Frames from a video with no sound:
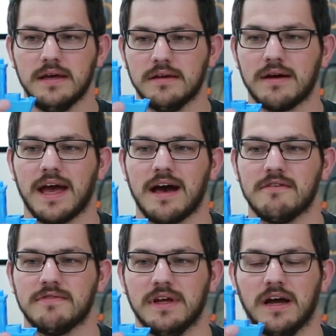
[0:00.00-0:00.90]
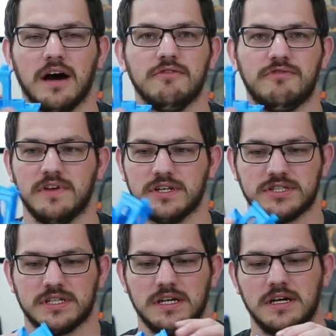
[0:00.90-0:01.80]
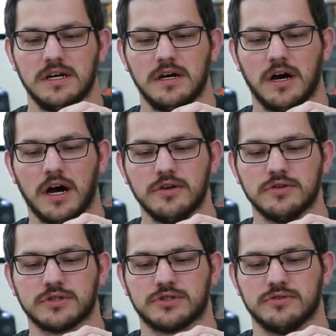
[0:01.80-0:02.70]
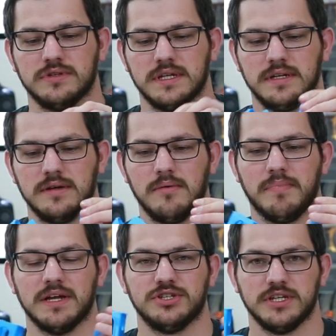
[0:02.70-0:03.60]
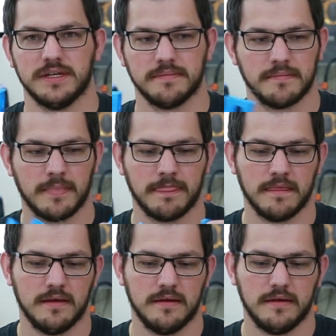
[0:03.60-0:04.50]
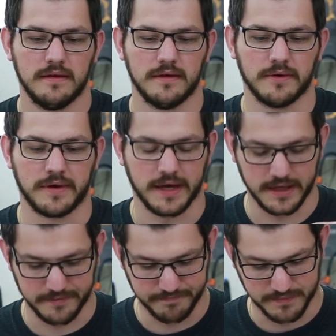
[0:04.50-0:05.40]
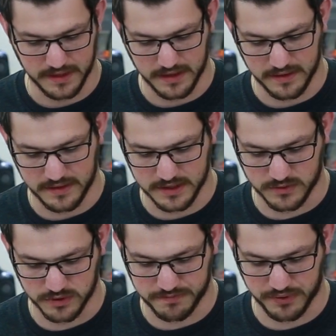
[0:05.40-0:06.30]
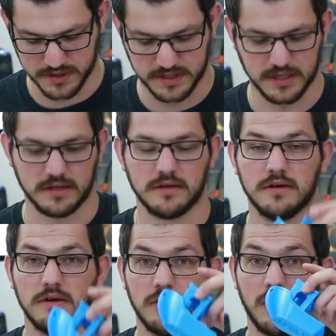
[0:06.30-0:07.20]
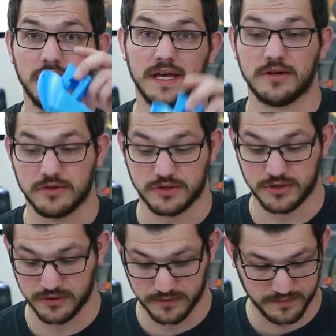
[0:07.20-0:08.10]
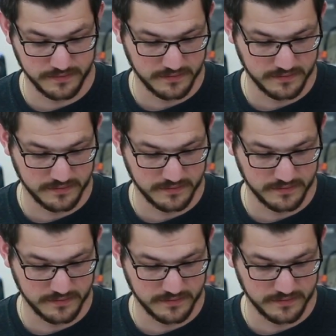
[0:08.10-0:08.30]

here I have an unfinished, under-extruded Benchy. Okay, this was printed on the Ender 2.